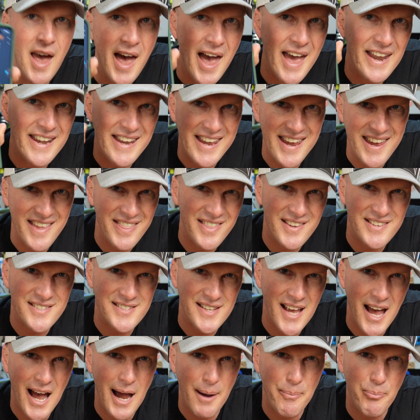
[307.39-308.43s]
And in this
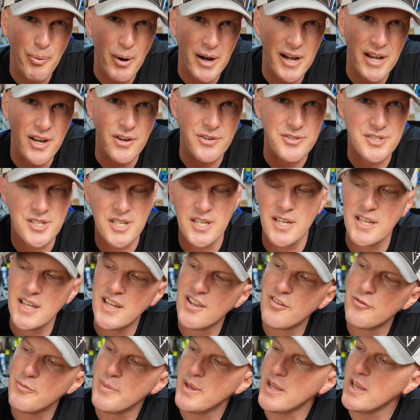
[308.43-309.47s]
app right here, it's gonna
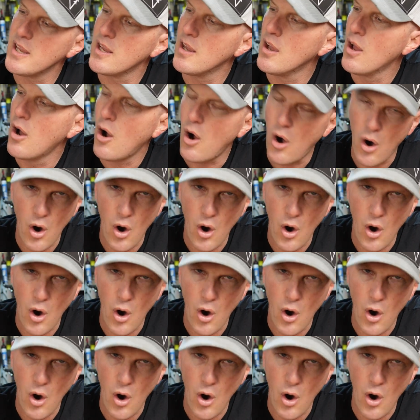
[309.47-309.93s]
give me